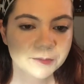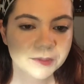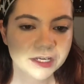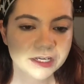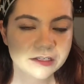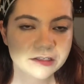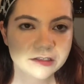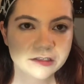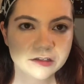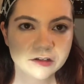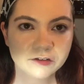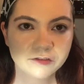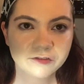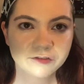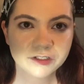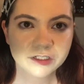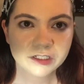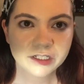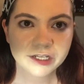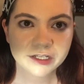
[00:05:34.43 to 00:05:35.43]
I still
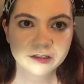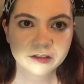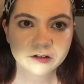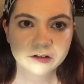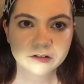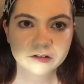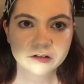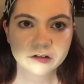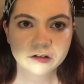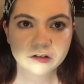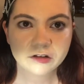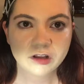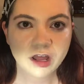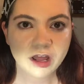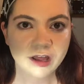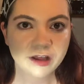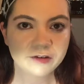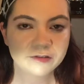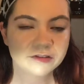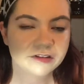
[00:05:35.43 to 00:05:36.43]
feel like there's a
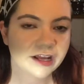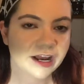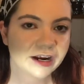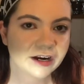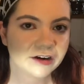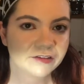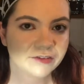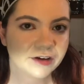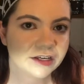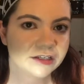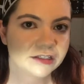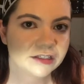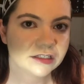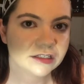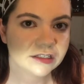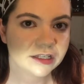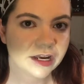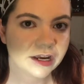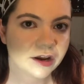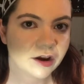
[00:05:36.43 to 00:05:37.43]
lot of
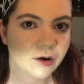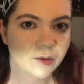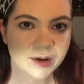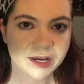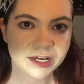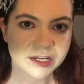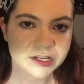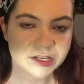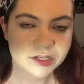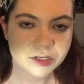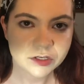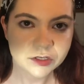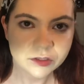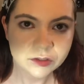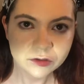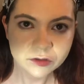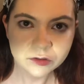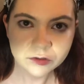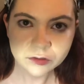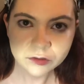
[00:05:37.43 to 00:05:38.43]
sacrifices that go
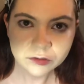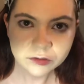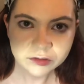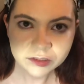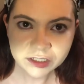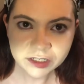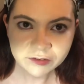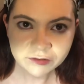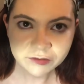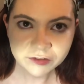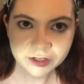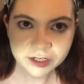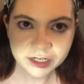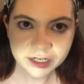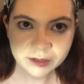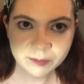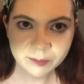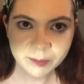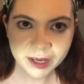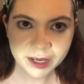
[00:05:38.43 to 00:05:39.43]
into cruelty
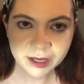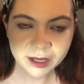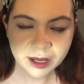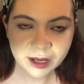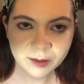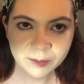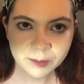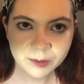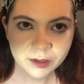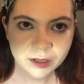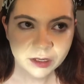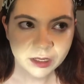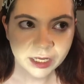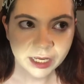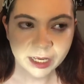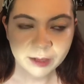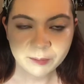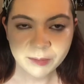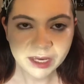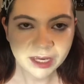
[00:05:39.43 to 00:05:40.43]
free makeup
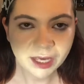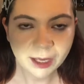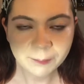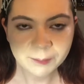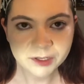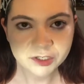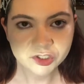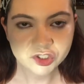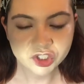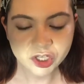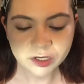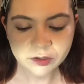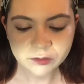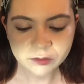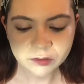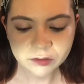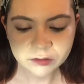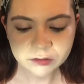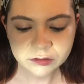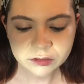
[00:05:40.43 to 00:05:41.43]
and makeup in general.